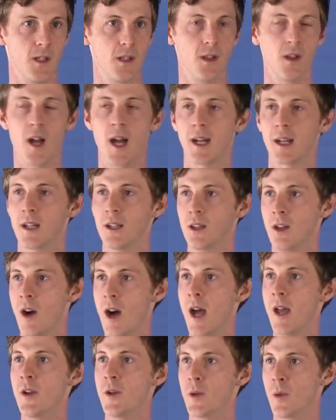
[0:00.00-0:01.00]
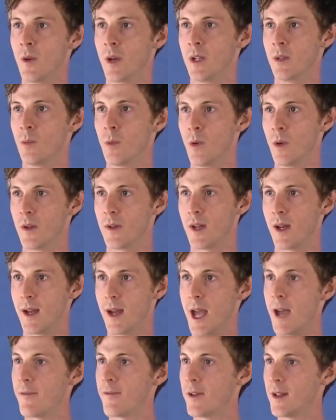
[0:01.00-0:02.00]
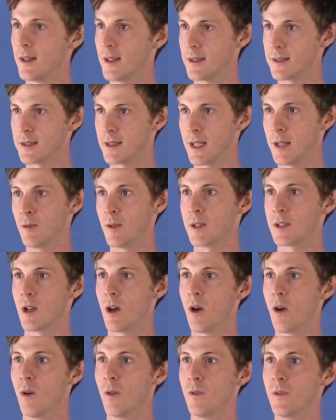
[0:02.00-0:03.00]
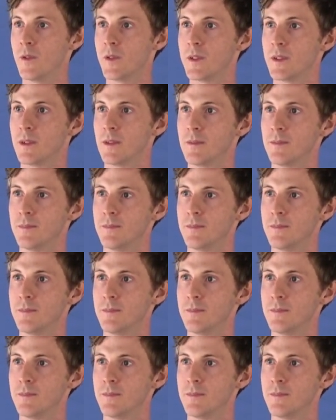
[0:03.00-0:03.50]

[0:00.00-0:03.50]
Like a line drawn in water, effortlessly resolves.